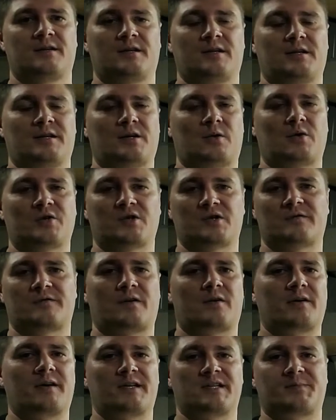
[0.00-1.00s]
It's just
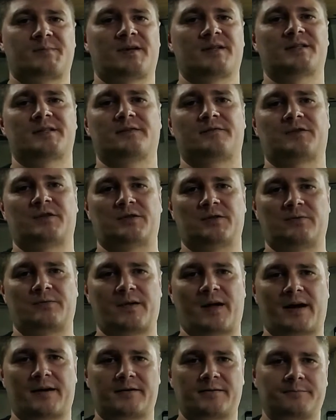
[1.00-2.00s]
very expensive to do
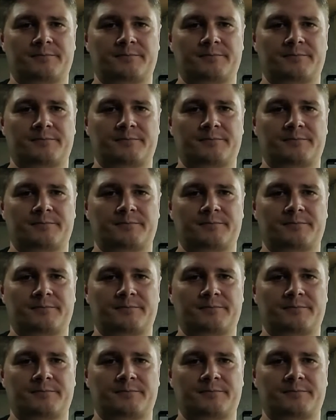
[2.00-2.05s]
that.